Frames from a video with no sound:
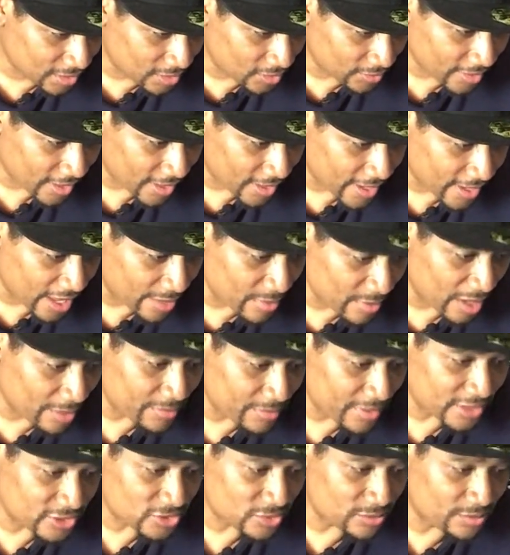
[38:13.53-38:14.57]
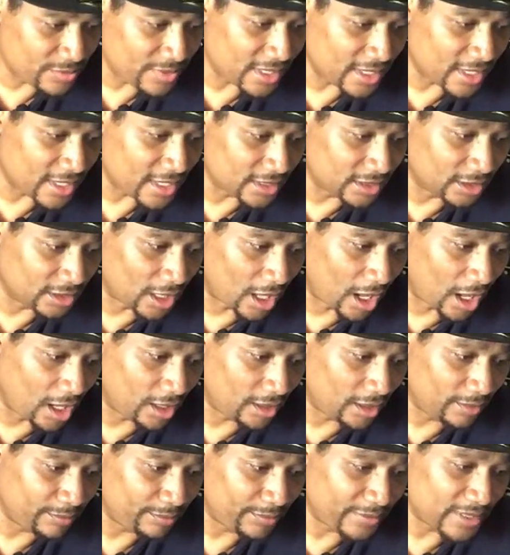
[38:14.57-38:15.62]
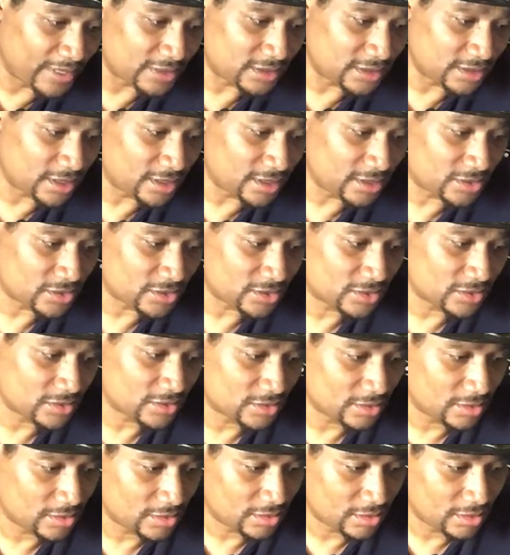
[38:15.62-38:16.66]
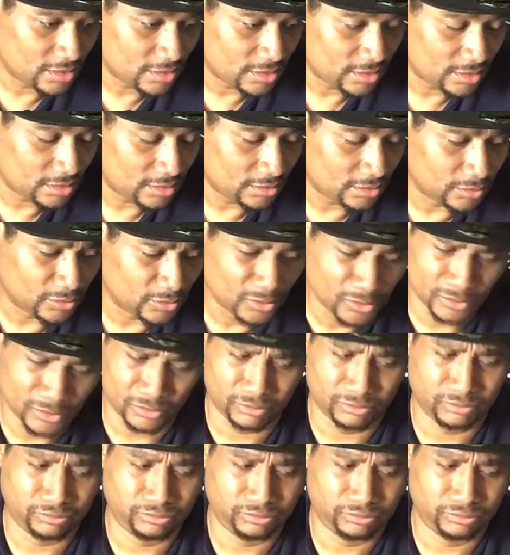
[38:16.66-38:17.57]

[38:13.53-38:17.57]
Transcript: Okay, am I meant to be in law, business? Ooh.